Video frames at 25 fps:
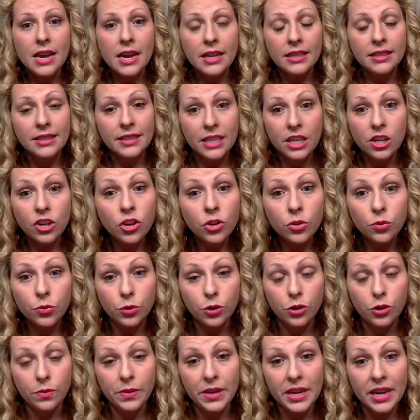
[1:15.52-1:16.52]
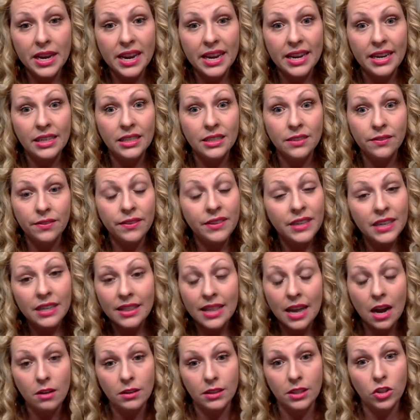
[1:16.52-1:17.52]
Senior Ruby is
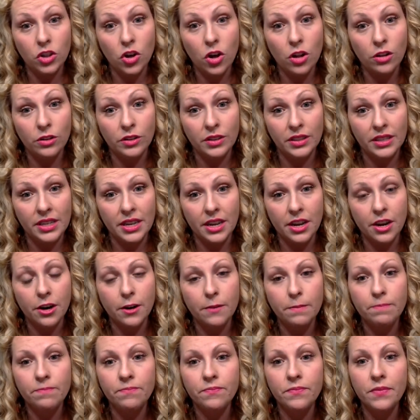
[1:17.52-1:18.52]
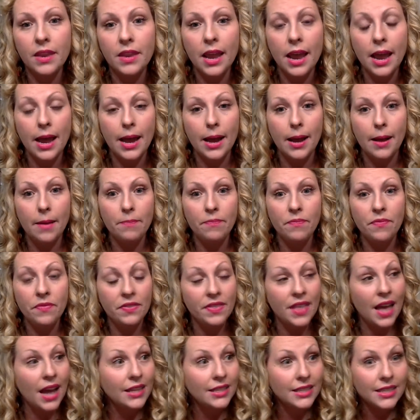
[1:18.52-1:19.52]
$50,000 a year.
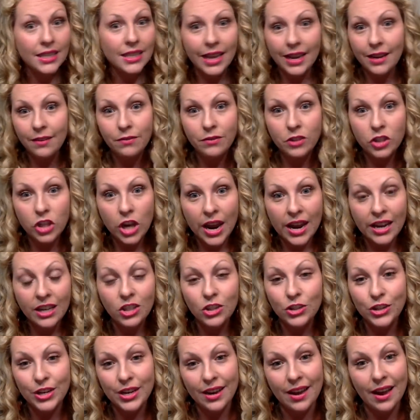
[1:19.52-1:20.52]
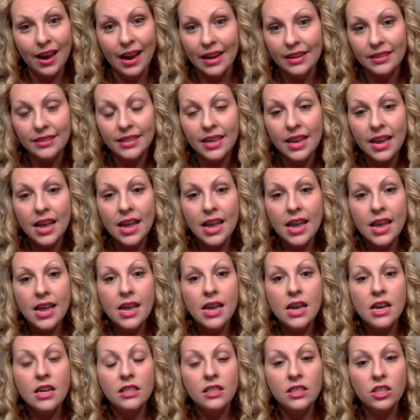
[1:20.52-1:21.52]
That's life-changing, guys.
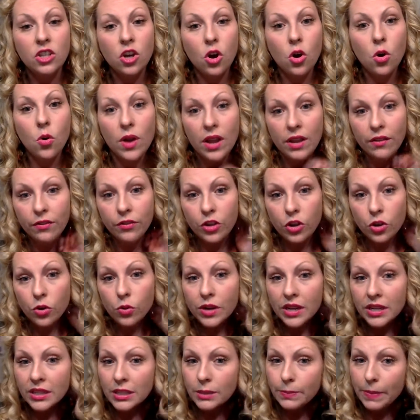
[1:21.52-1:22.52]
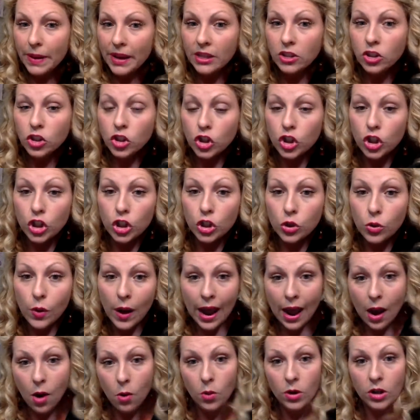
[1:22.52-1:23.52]
So if you can spend 2
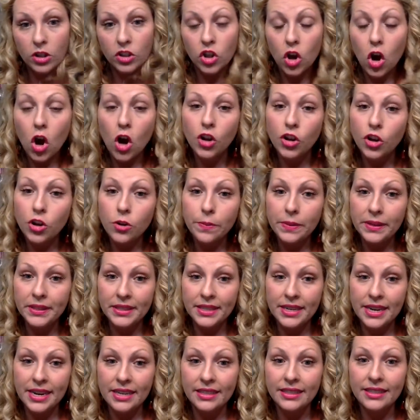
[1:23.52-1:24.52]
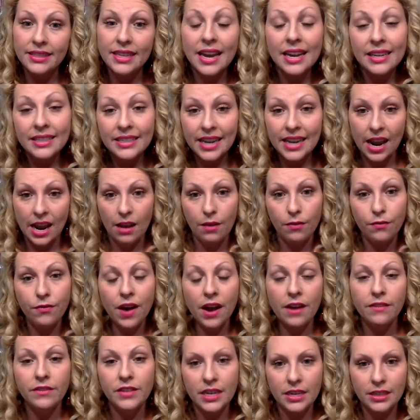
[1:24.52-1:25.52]
hours on your business a day,
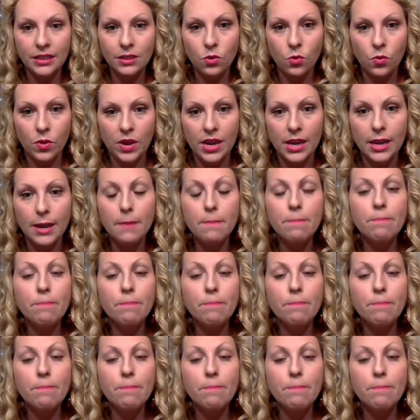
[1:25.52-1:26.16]
5 days a week,